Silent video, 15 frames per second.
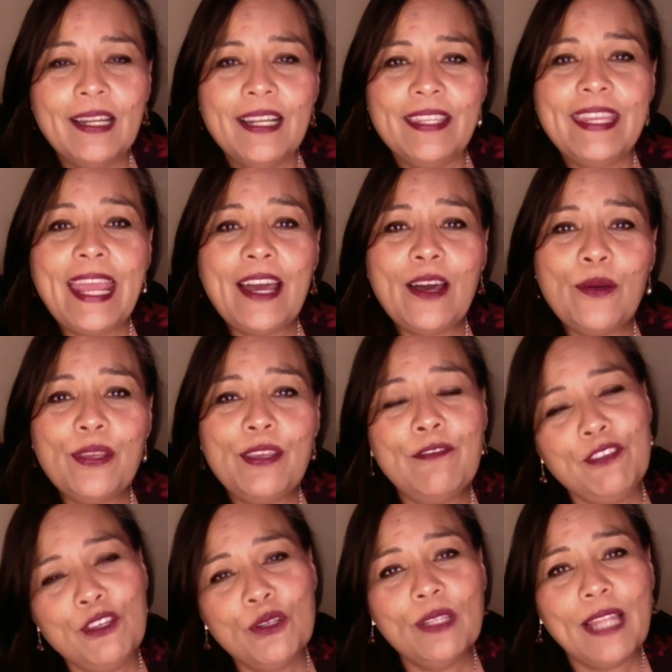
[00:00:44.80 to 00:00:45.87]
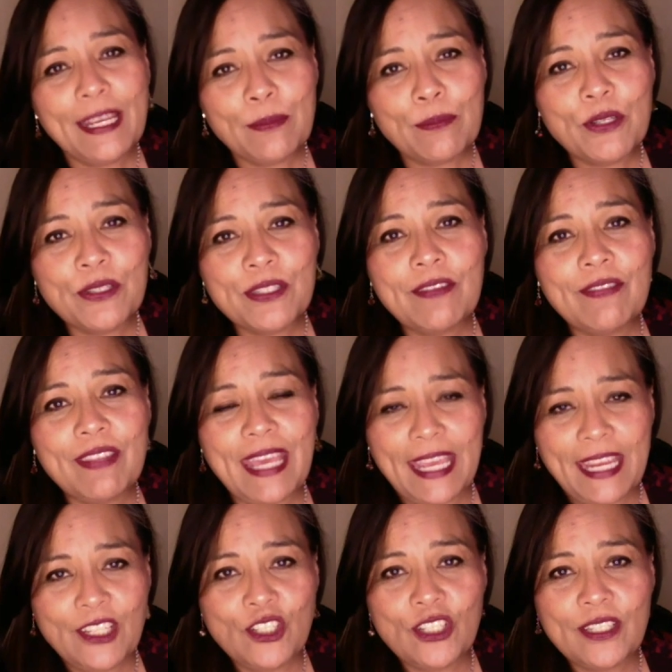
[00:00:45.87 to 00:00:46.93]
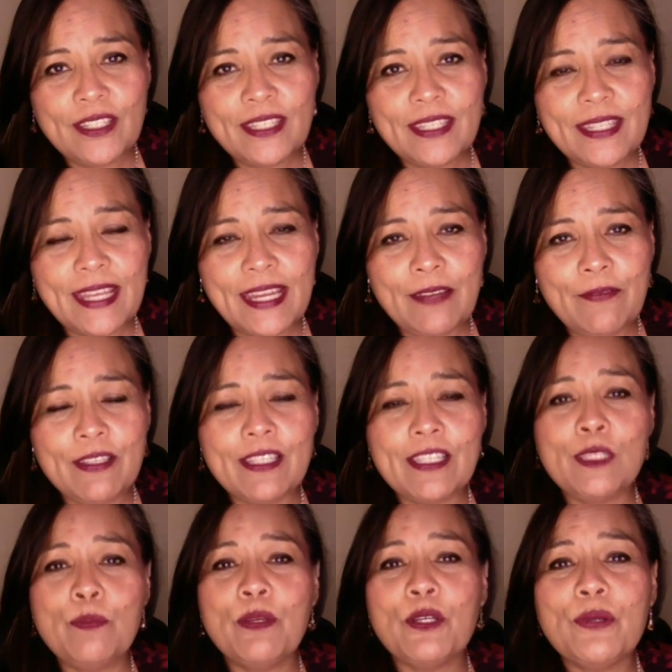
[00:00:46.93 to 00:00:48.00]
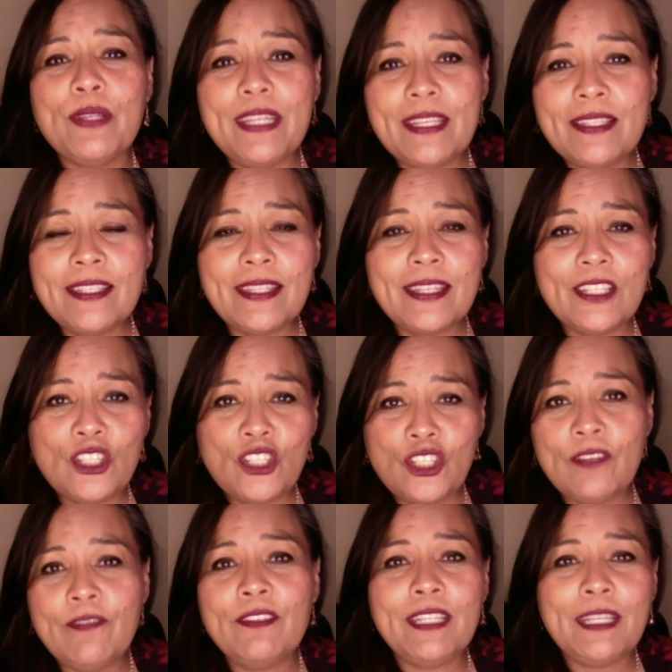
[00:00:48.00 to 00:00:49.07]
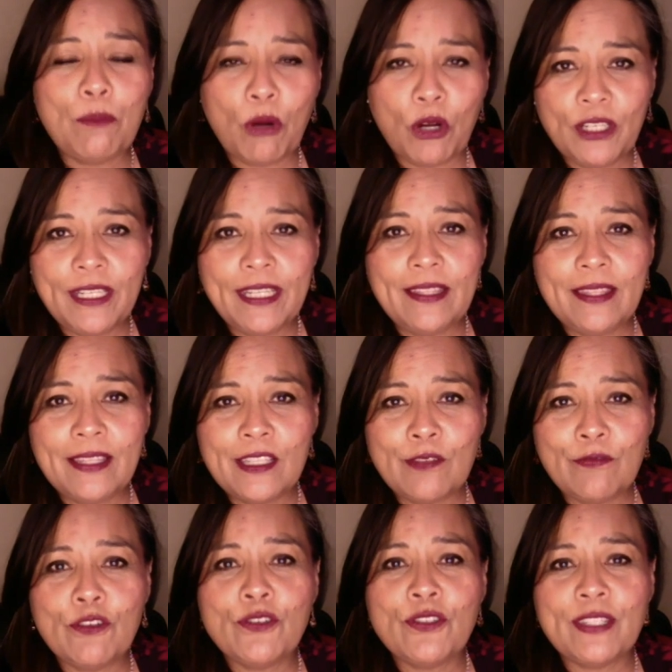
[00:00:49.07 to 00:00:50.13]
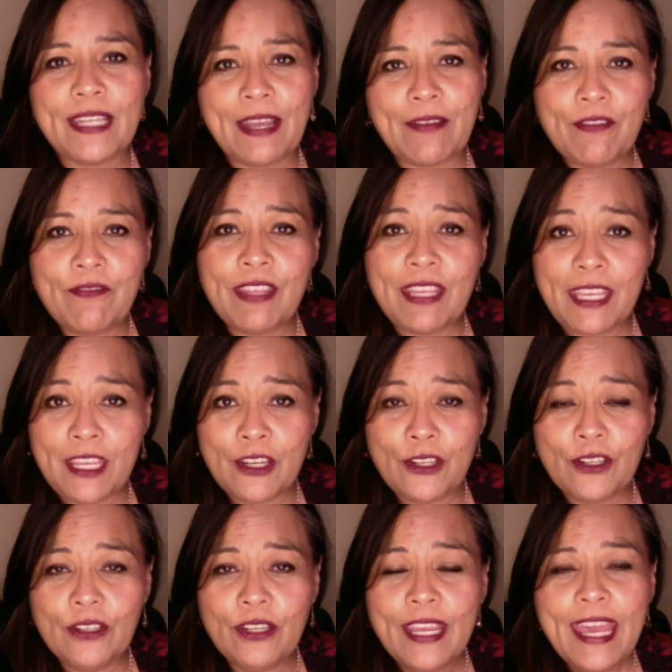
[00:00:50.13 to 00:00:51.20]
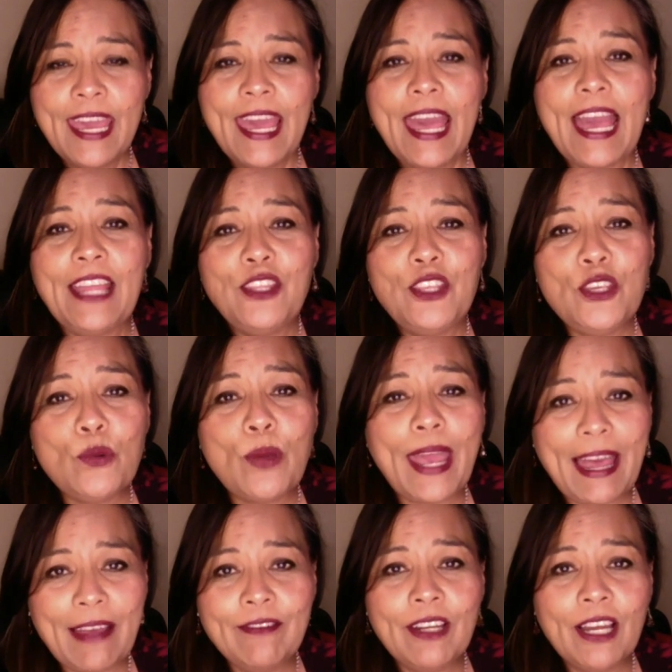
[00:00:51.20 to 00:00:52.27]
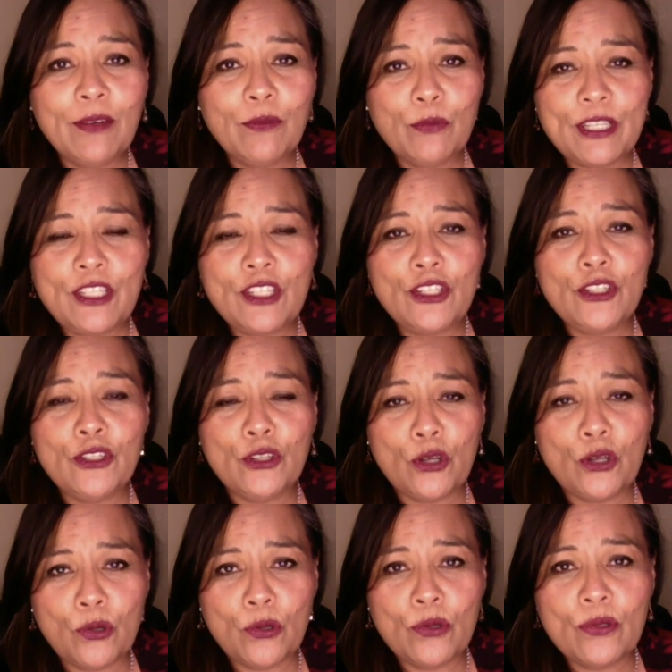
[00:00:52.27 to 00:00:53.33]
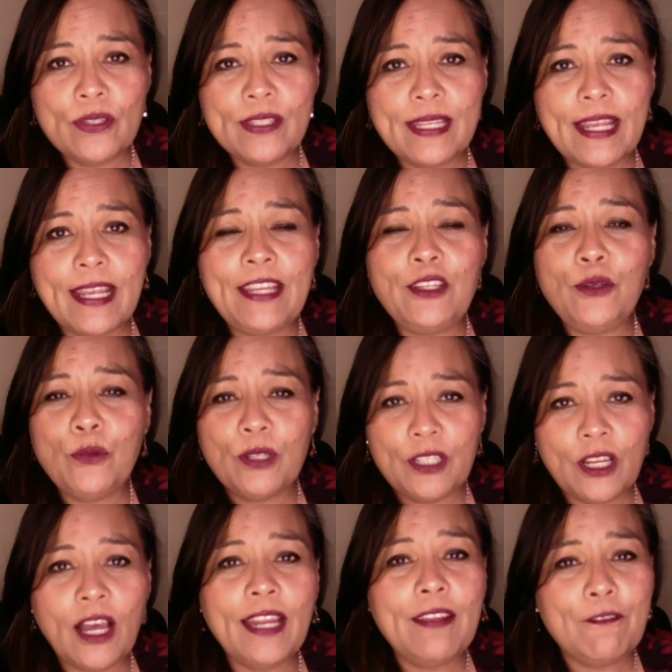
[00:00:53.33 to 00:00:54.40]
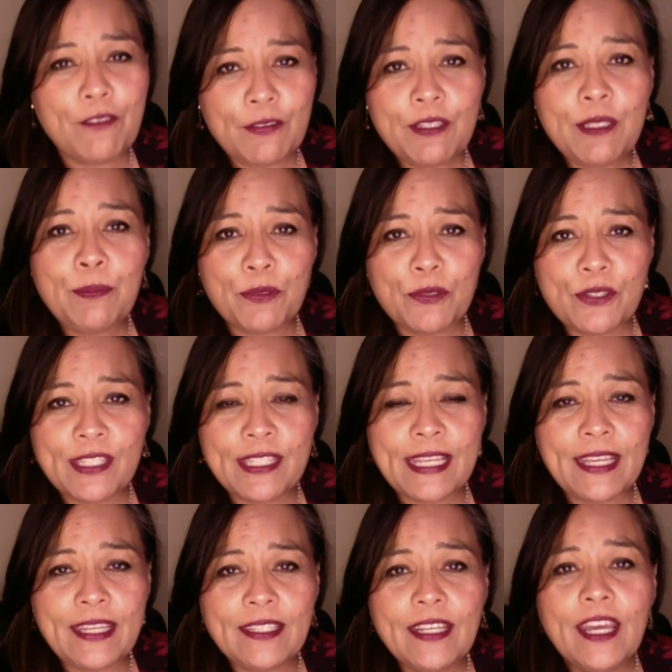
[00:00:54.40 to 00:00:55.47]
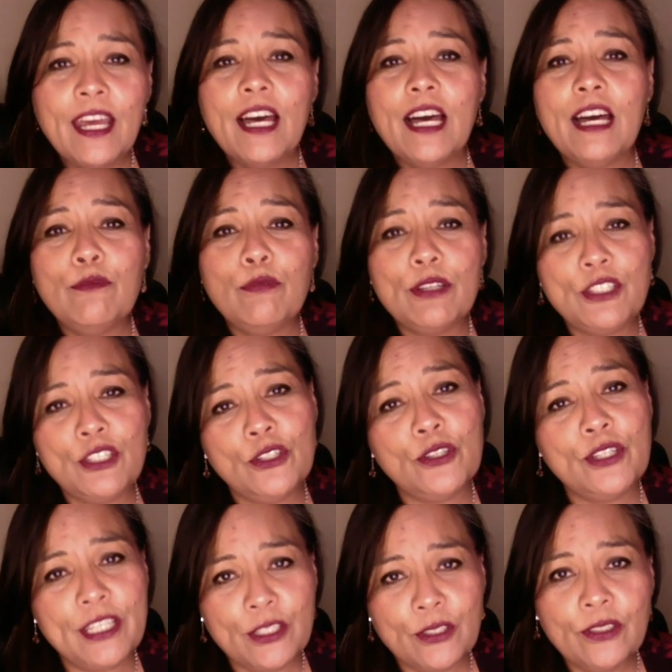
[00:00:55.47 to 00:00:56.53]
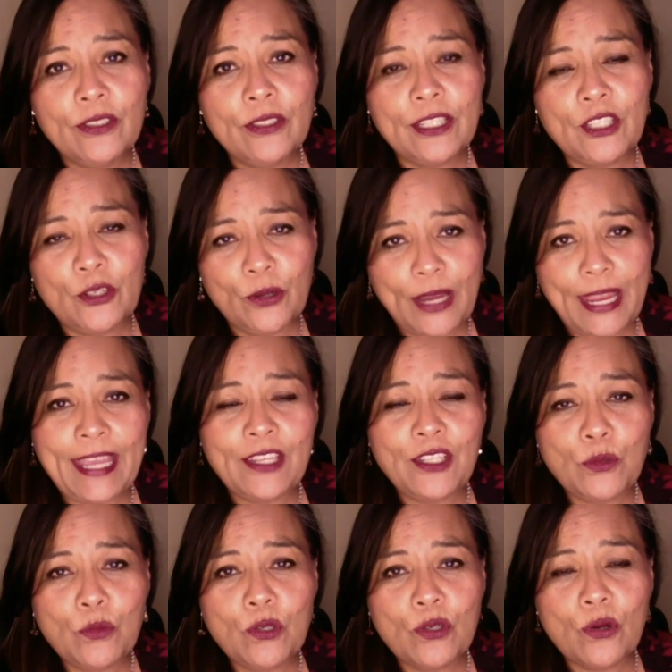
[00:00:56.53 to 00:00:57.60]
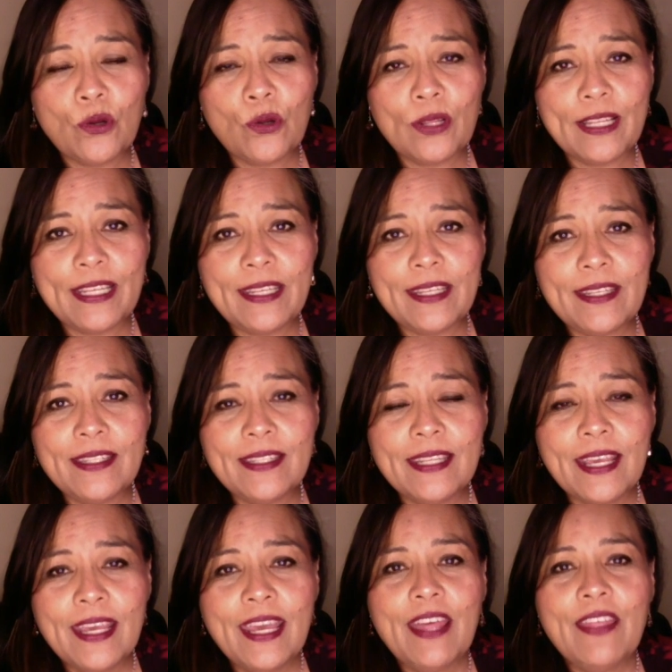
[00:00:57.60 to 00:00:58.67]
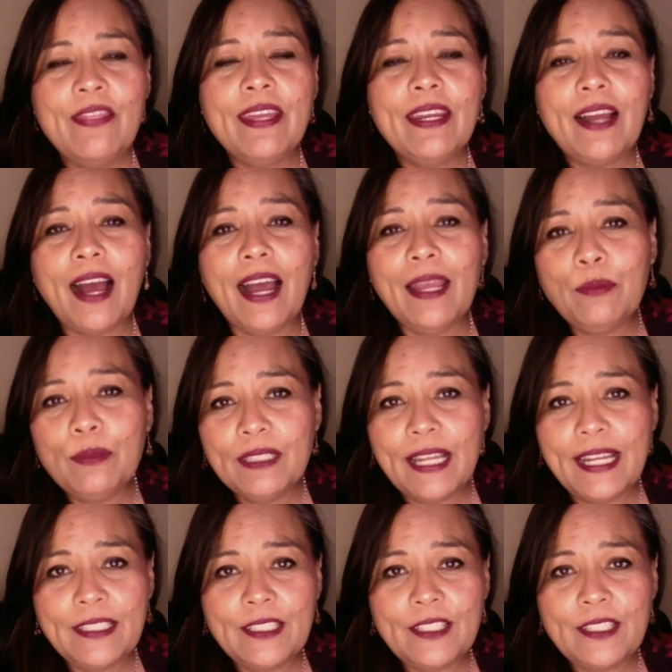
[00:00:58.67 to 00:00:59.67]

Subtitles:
Now, if you're like most of the agents that have experienced this shifting market this first half of the year, and you have not reached your goals and you are not at 50% of what your annual goal is, then I would like to